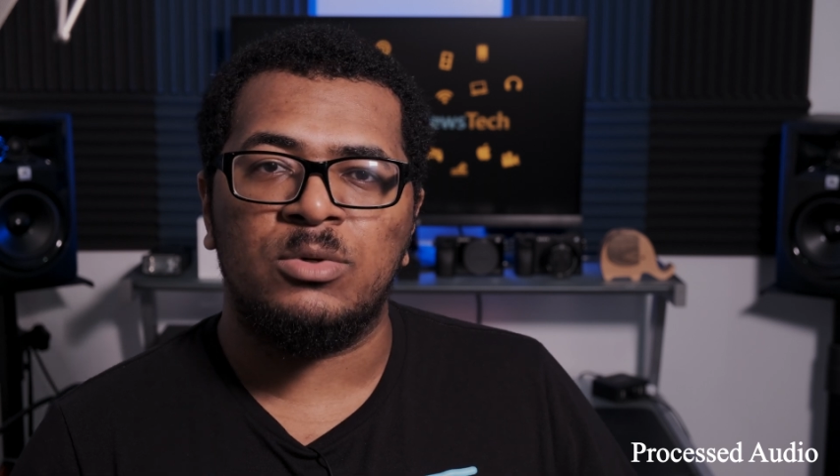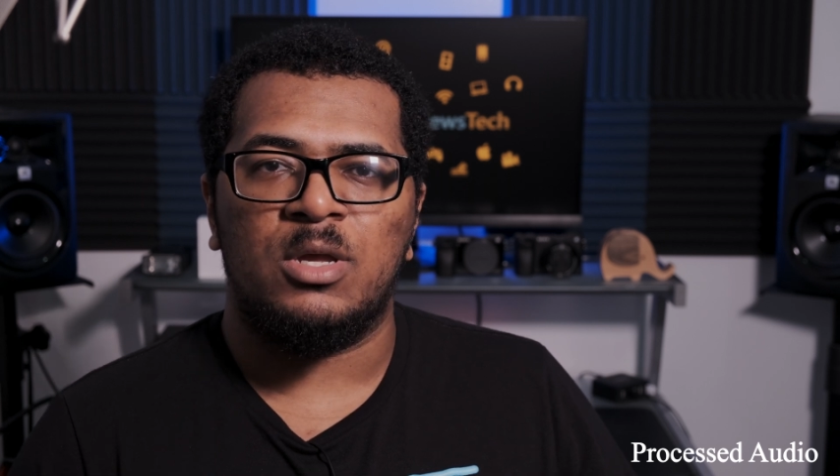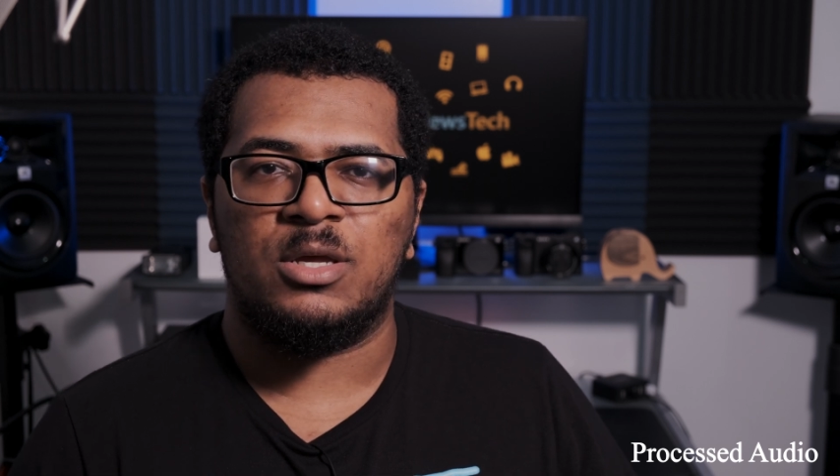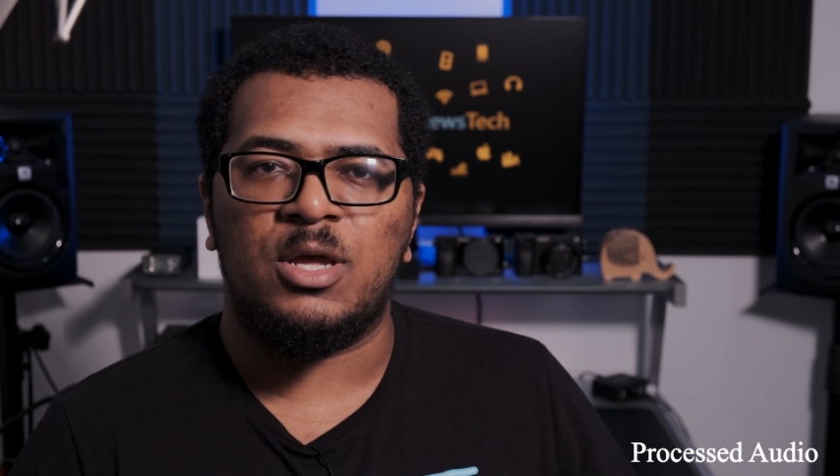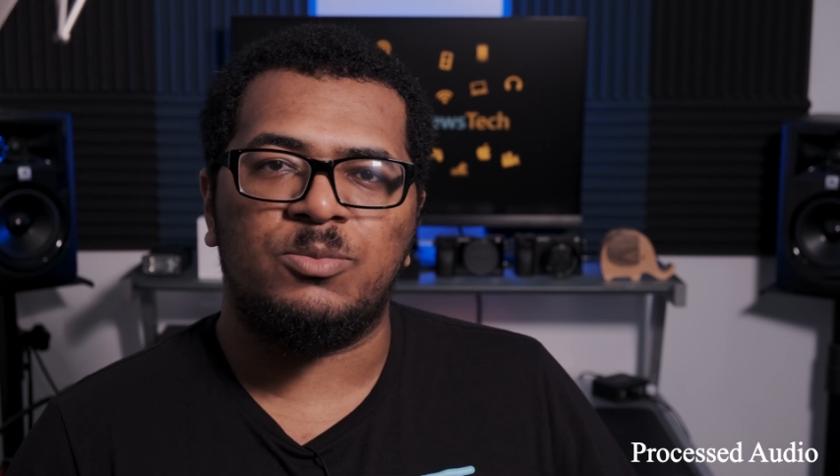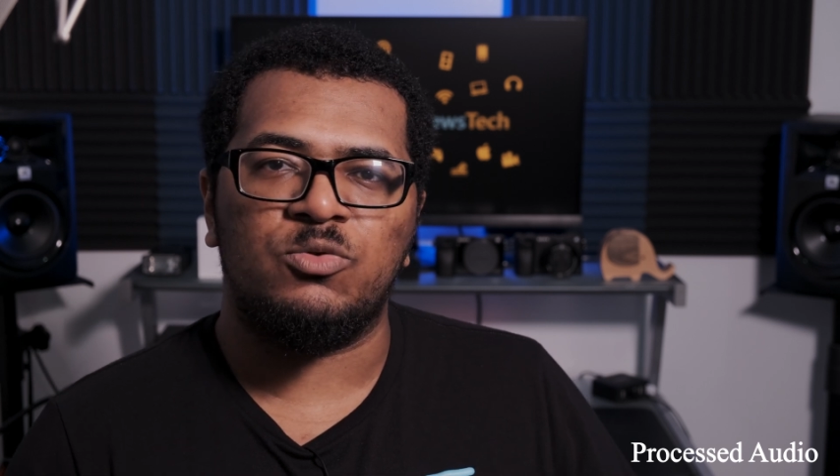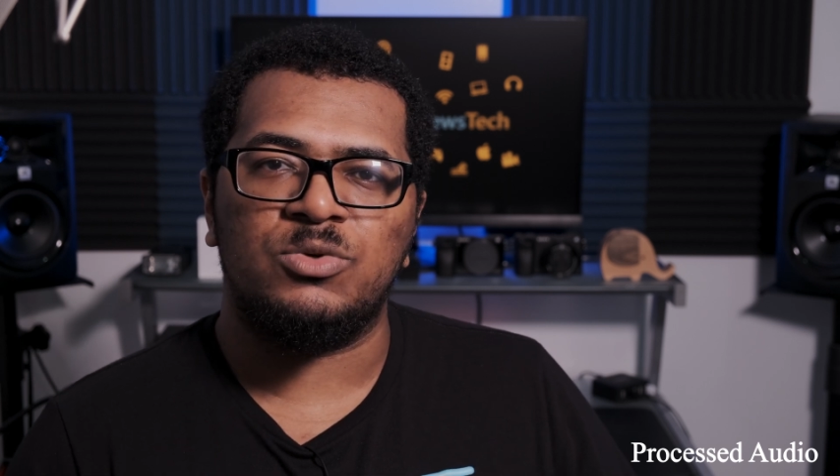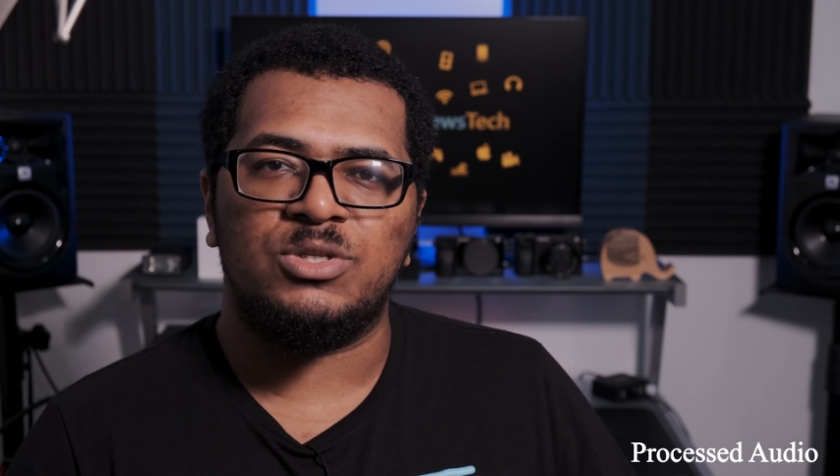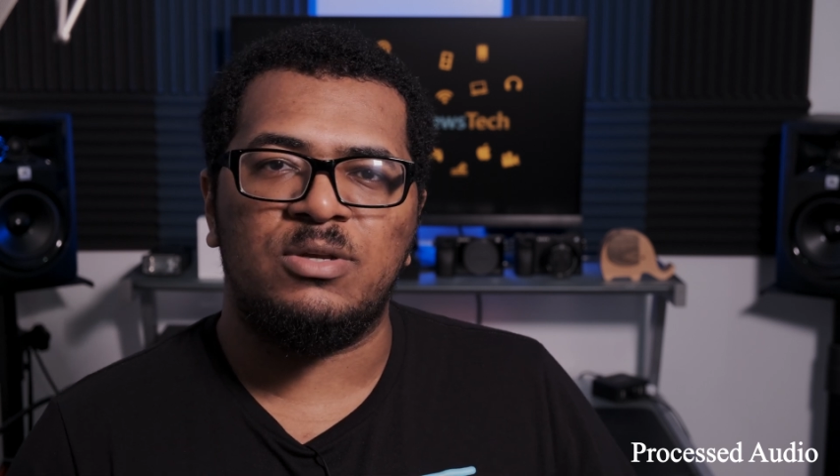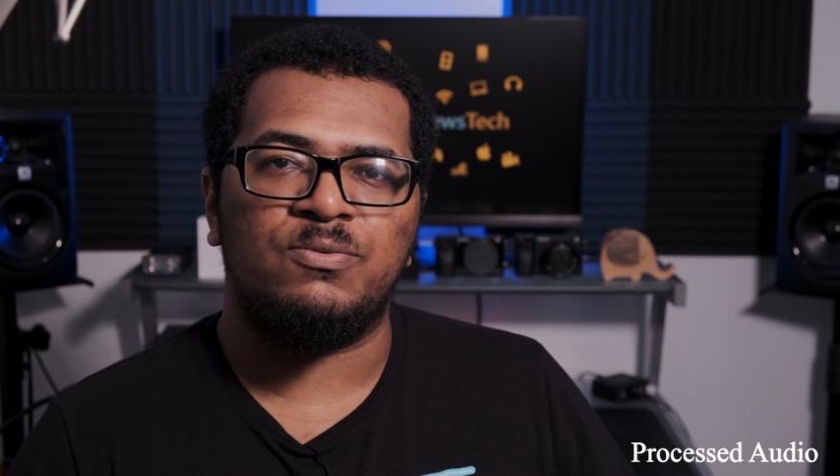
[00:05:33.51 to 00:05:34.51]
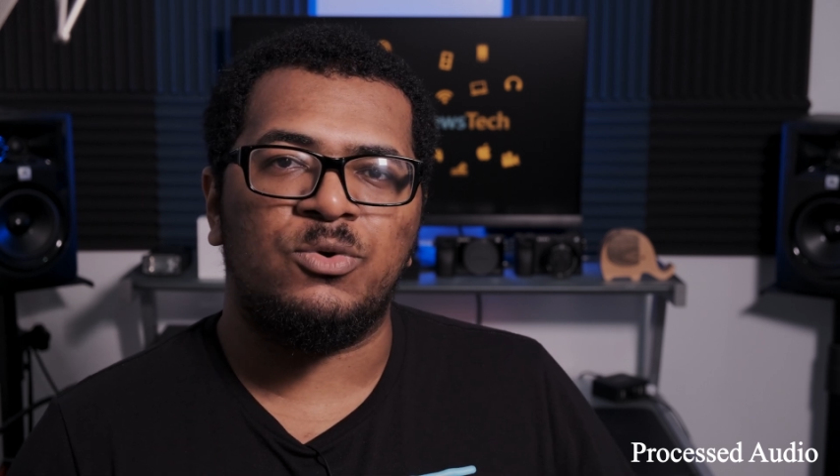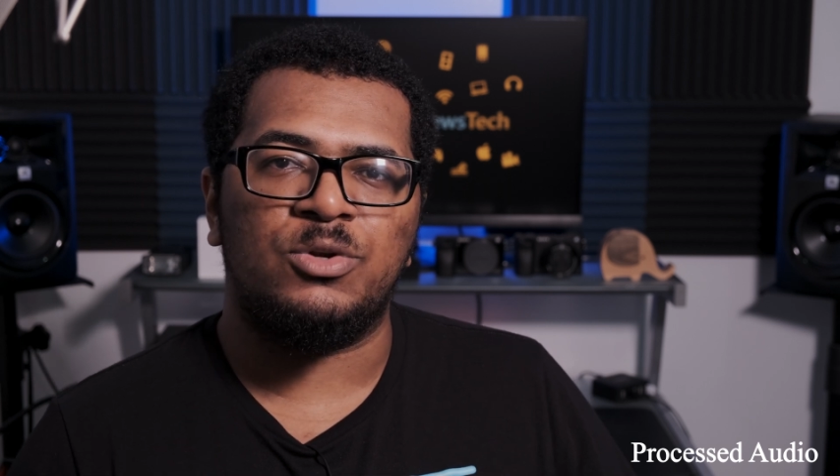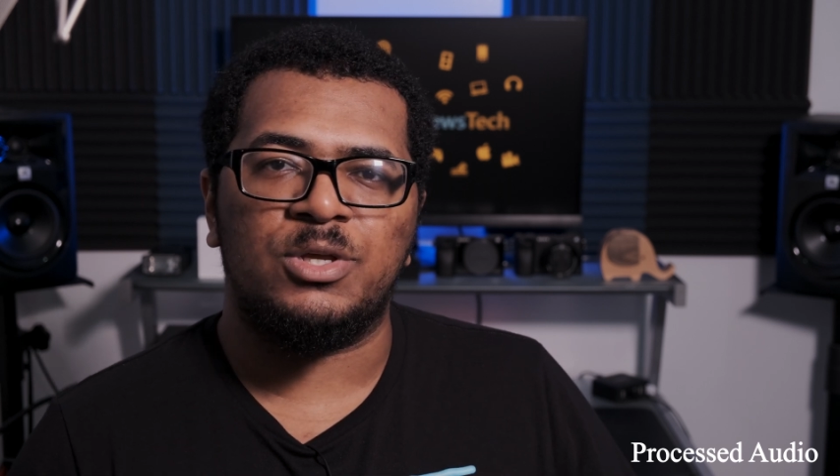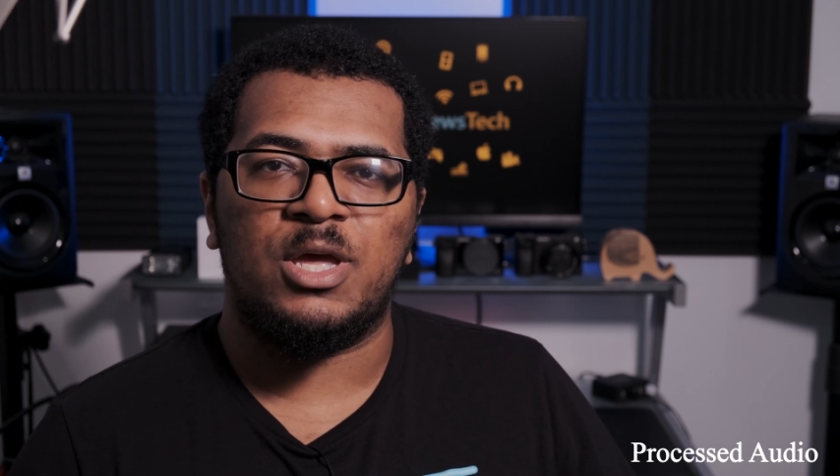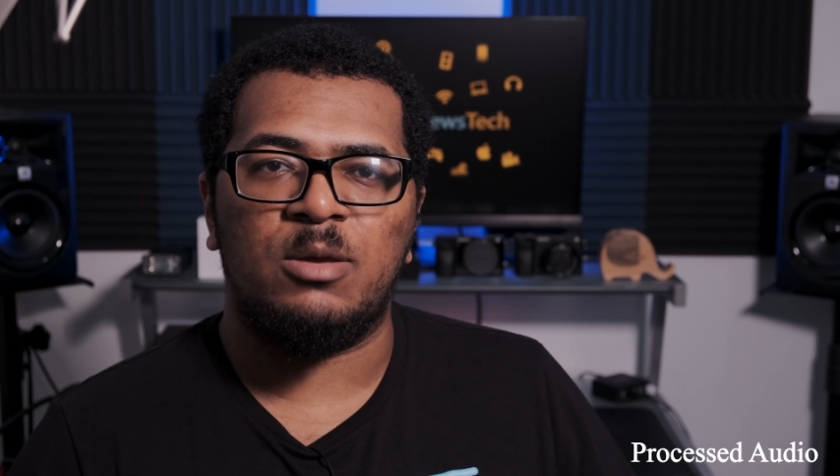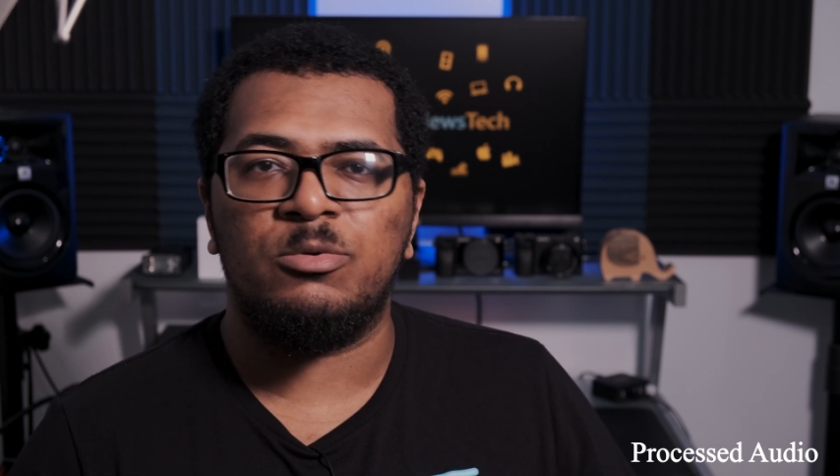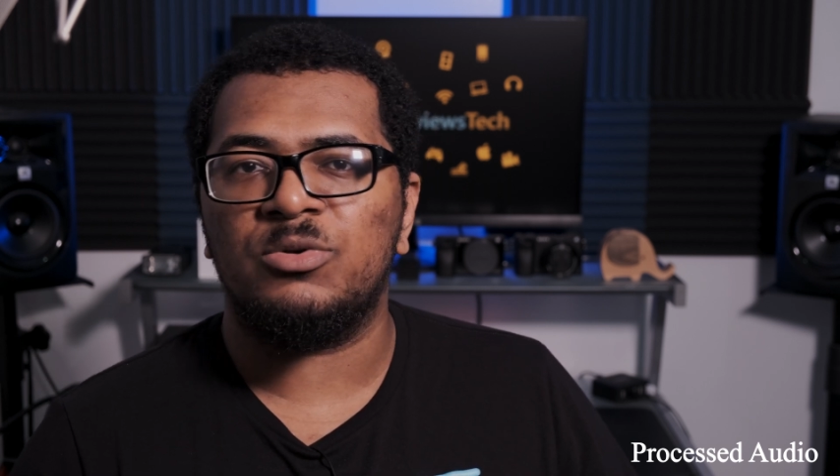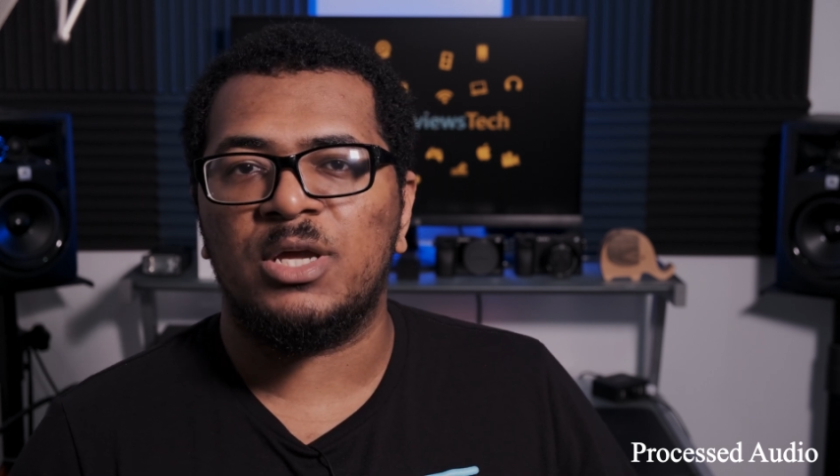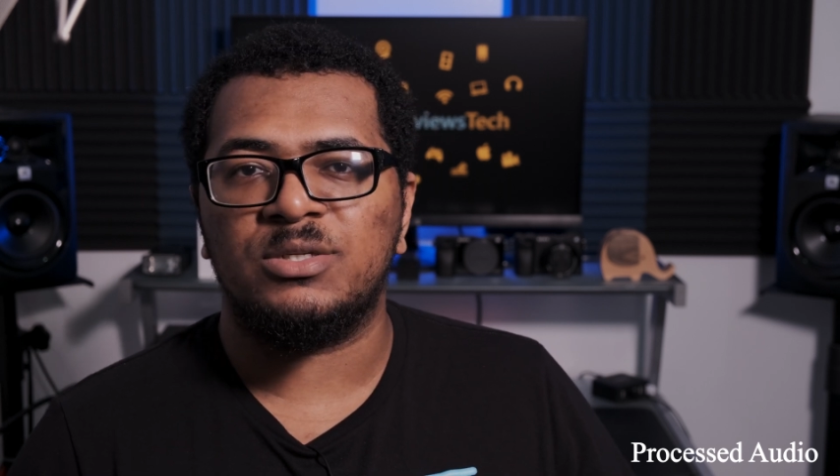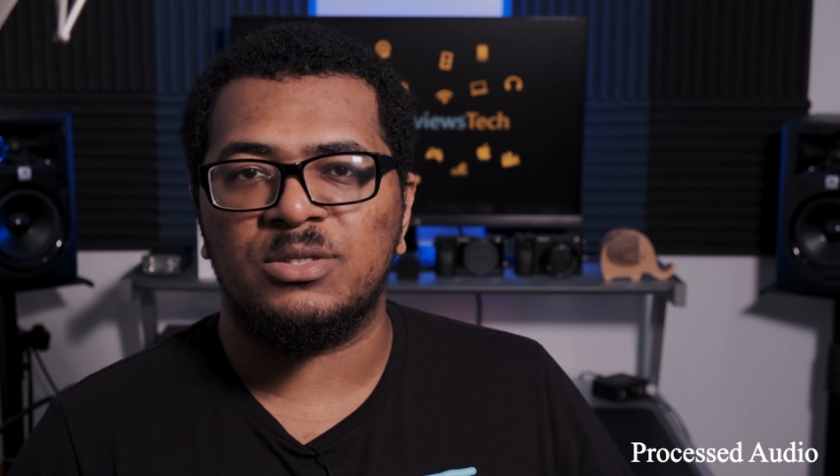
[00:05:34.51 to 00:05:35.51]
It kept the receiver and the cable
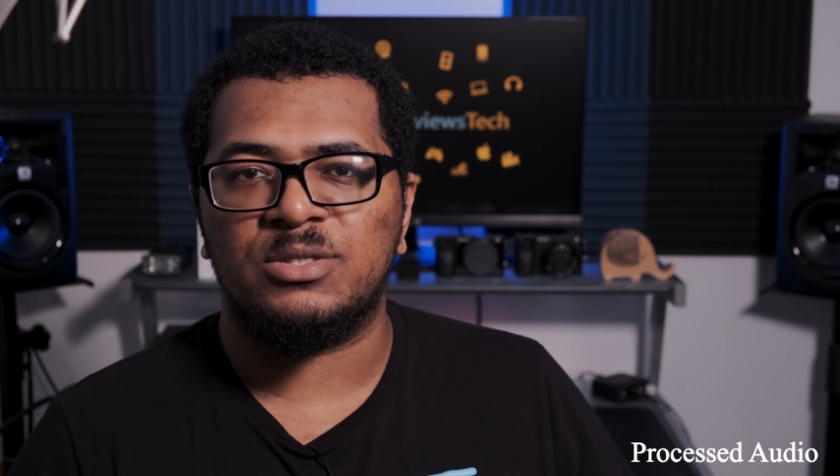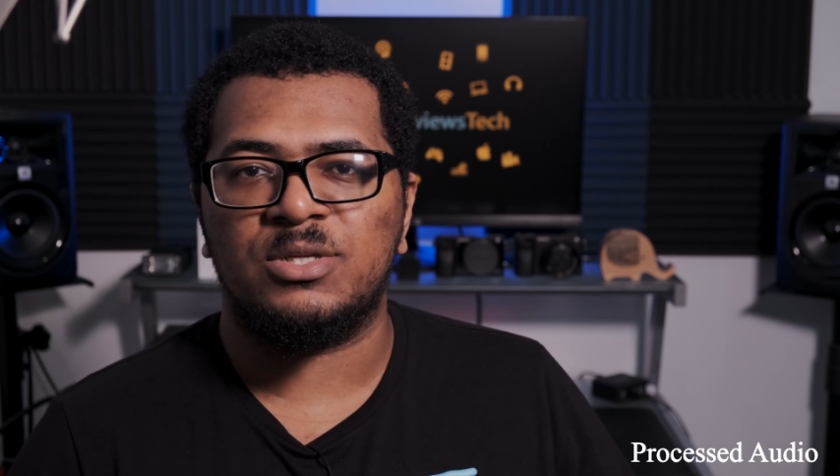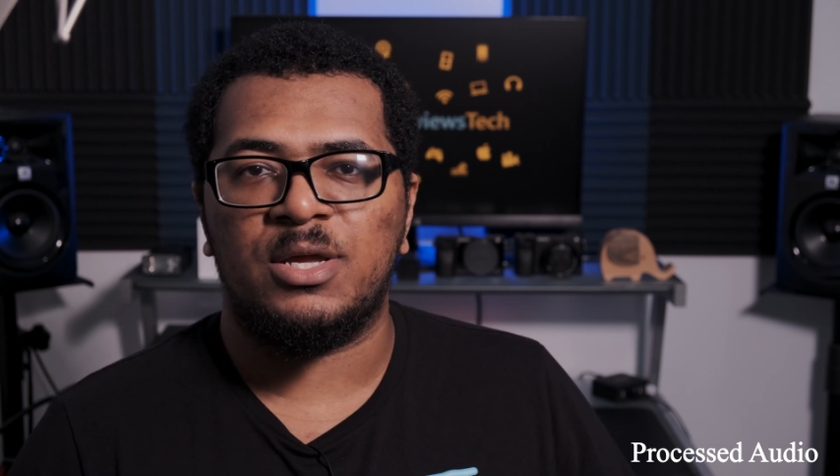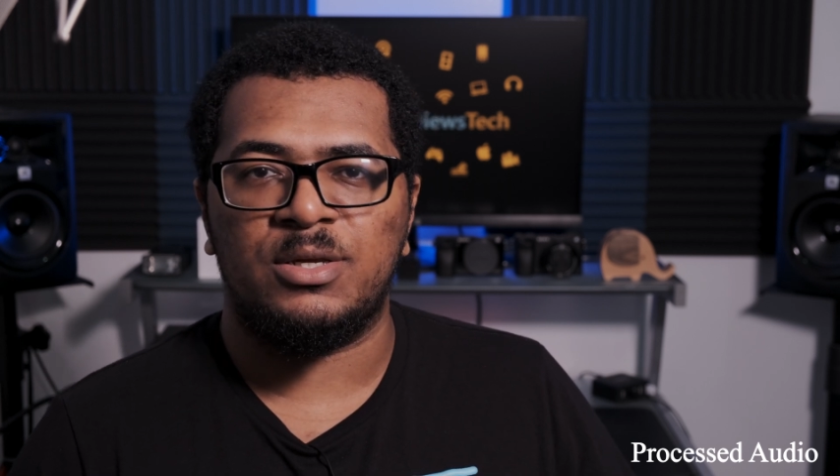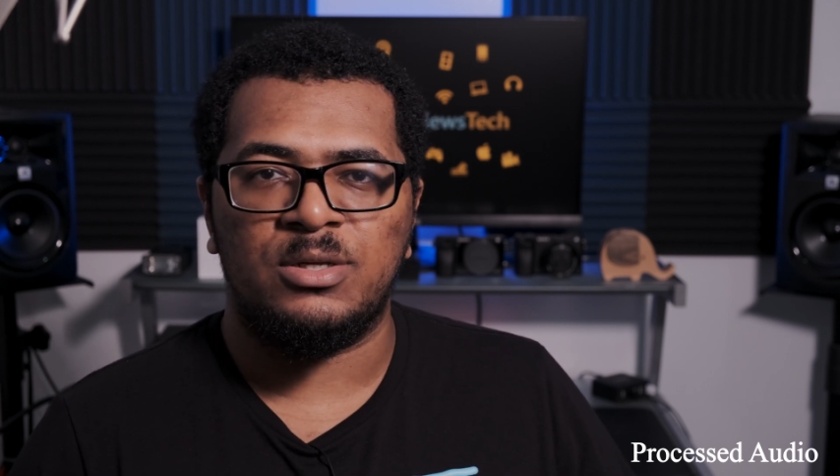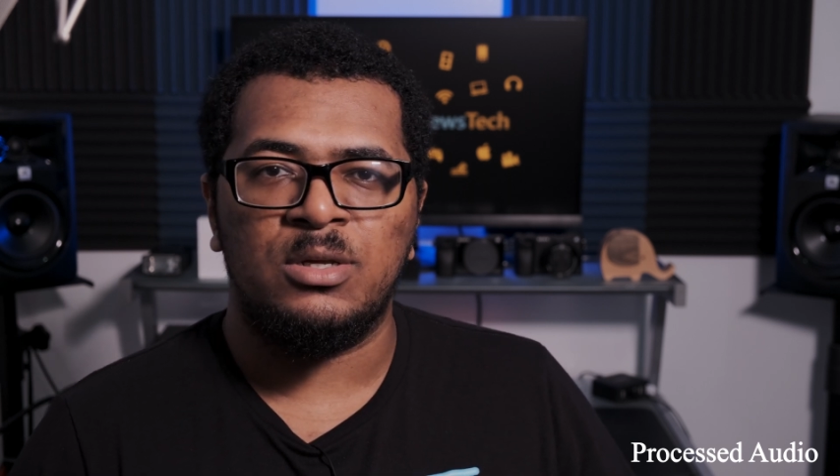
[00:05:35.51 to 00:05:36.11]
nice and steady.